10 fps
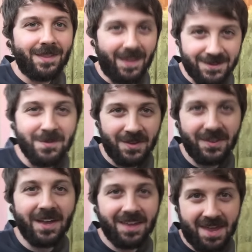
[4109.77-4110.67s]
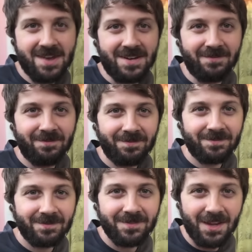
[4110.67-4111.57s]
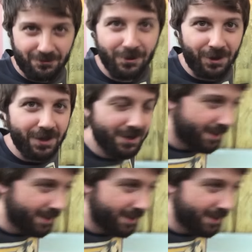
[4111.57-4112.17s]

That smells like candy. It really